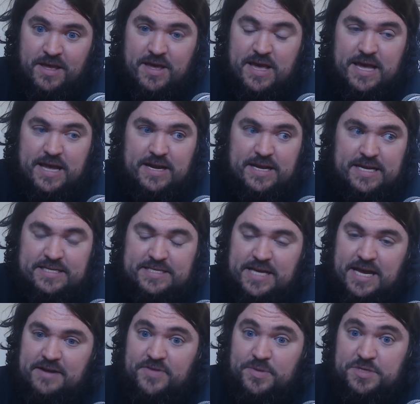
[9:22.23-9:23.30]
and his
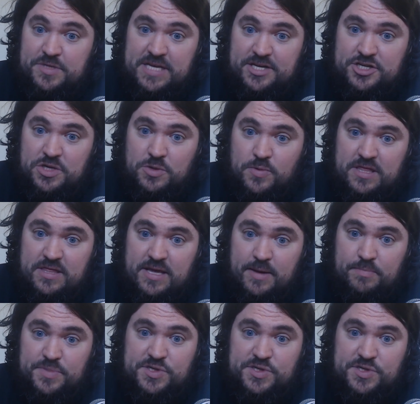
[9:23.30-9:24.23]
kind of obsession with them.